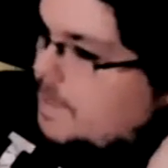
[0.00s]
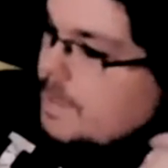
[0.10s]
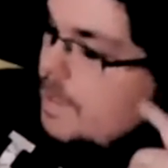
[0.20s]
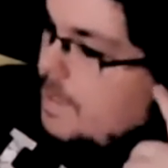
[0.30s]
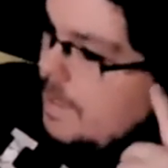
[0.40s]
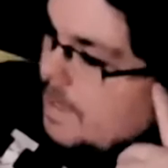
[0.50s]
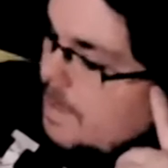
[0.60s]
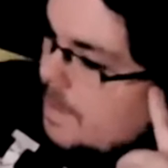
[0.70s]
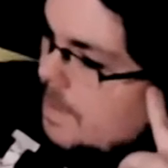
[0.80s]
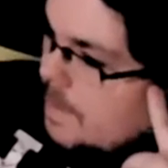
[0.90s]
So as soon as
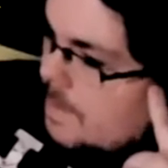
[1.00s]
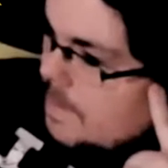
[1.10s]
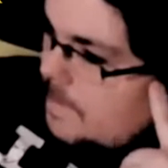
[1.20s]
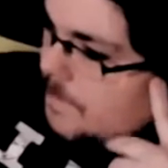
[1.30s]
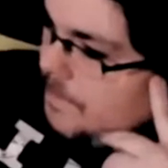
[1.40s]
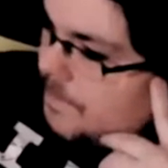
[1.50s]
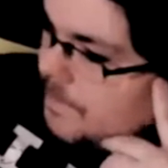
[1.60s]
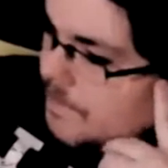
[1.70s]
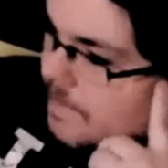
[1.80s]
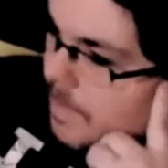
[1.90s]
they slowly start
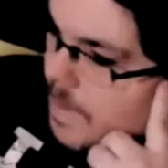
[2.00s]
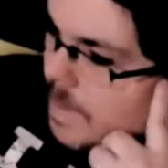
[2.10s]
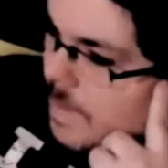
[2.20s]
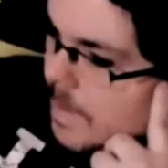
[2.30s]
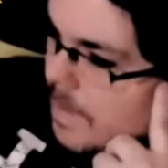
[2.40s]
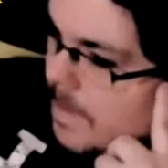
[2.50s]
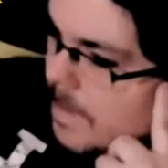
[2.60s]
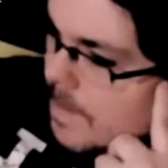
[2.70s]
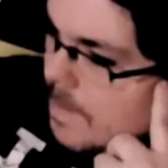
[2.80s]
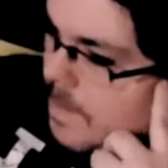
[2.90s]
building up,
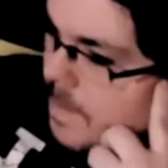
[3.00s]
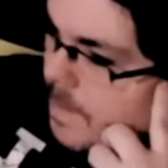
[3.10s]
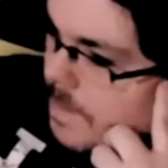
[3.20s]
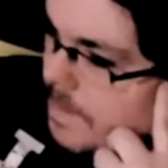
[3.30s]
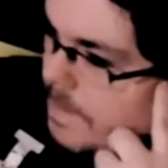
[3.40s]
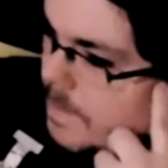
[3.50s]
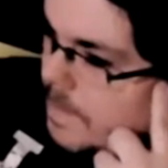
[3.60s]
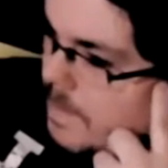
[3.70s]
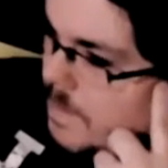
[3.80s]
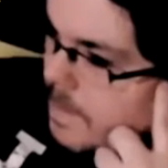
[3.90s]
you know, the, the
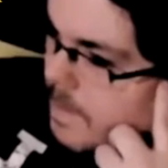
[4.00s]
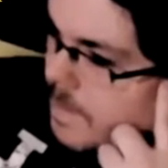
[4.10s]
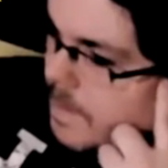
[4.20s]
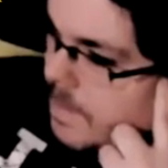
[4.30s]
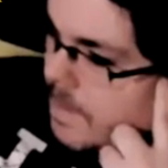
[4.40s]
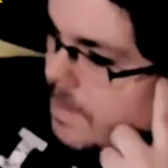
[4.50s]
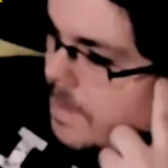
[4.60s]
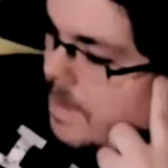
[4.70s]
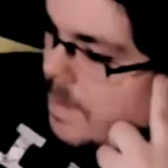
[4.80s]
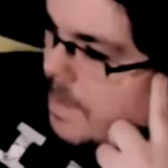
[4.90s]
second generation for other
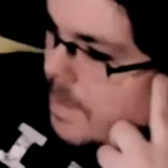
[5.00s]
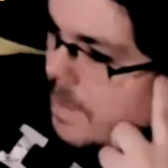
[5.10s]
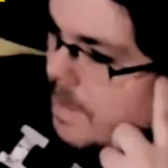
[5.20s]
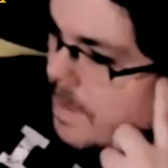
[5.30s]
characters.